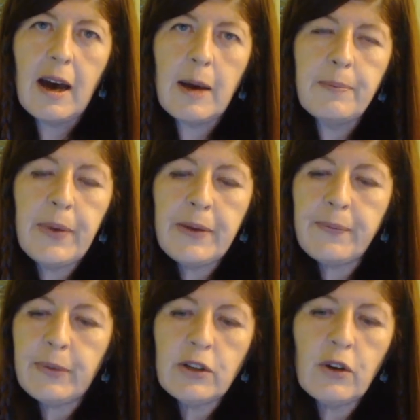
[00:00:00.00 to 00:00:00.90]

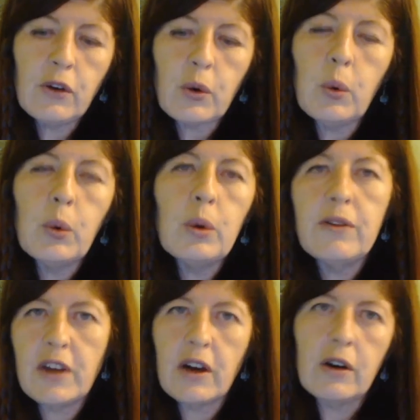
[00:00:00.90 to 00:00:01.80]
But not all
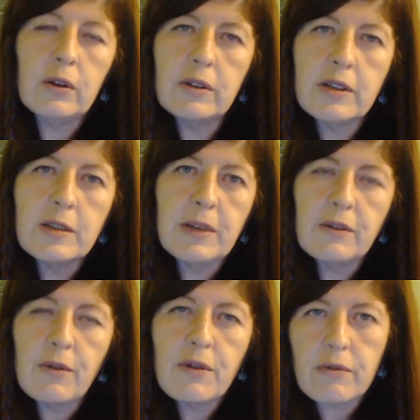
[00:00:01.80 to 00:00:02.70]
of the old has
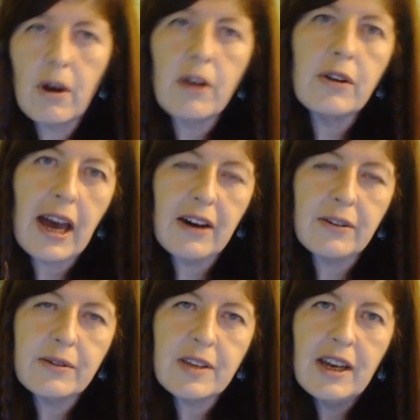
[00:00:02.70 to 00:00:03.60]
been thrown
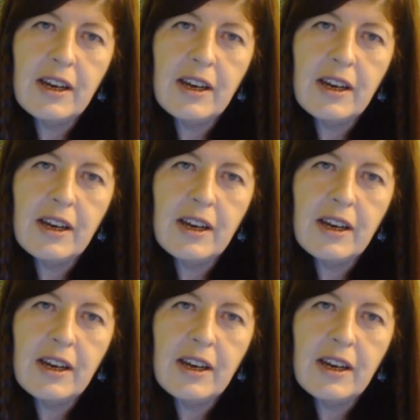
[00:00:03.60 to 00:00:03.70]
out.